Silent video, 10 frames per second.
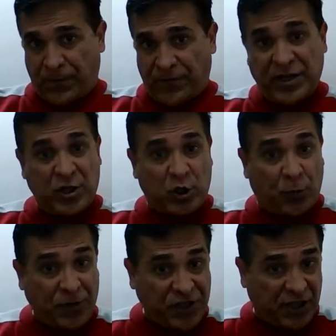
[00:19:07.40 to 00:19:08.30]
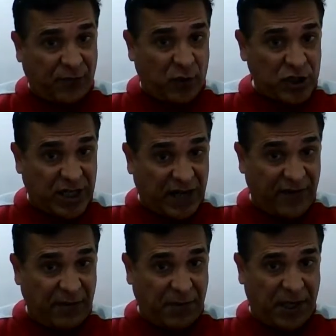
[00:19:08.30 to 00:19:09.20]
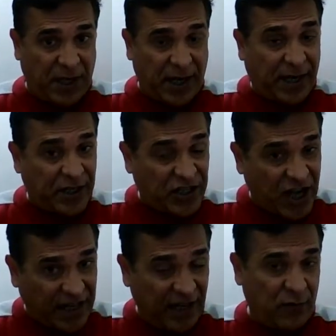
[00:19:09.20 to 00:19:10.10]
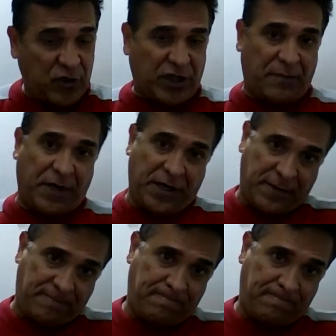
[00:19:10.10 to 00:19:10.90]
when Jupiter was leaving me and Saturn was coming in.